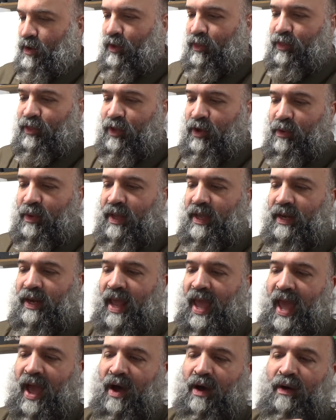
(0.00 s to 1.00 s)
on doing
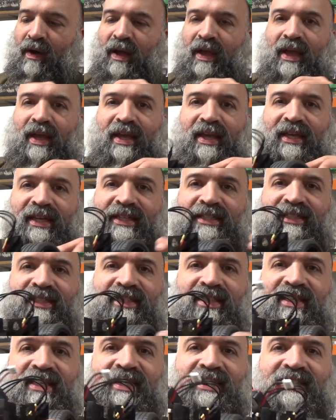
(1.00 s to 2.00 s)
now is
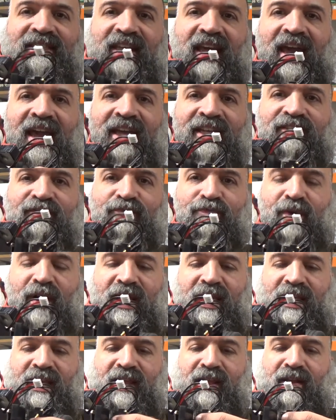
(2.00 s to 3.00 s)
these ends
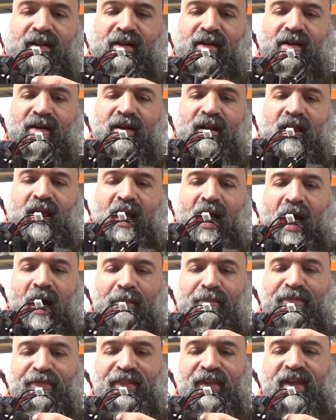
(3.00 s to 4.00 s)
right here.
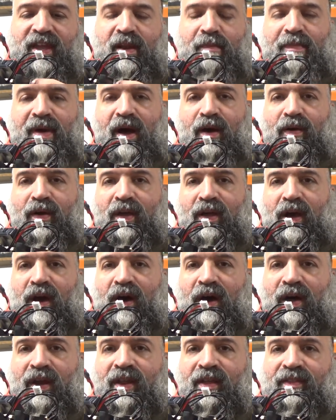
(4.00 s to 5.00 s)
I'm thinking about
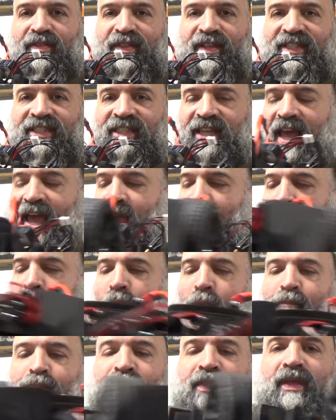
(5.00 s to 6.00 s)
cutting this
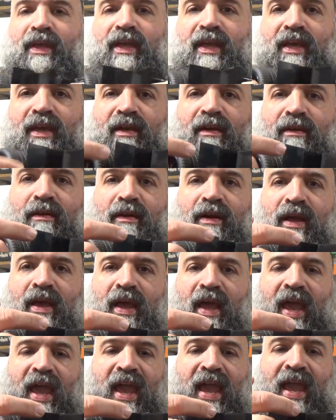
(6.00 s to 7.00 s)
out here
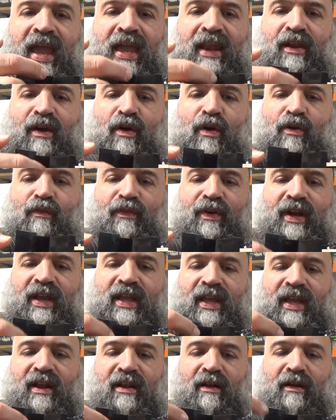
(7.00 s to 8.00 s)
and over
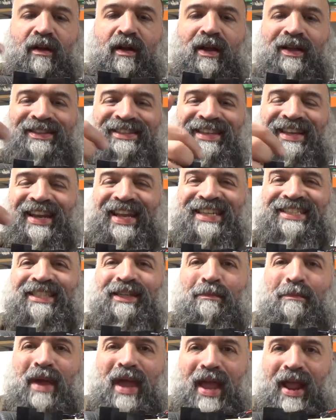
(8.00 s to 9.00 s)
here to let
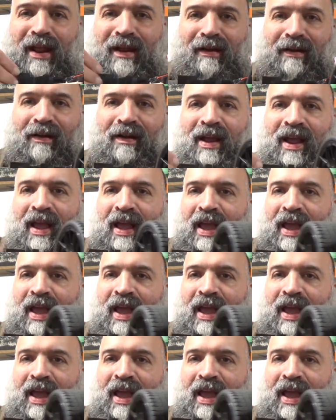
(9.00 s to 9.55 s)
some air